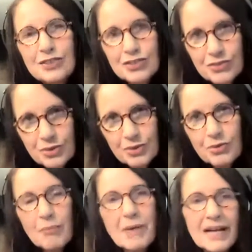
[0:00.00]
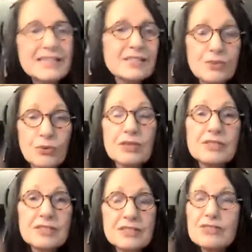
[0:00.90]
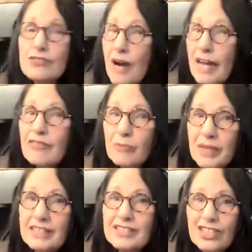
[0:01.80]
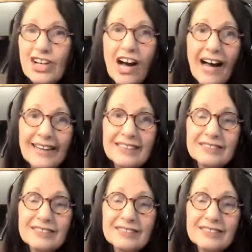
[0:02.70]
to my source, drive me to God.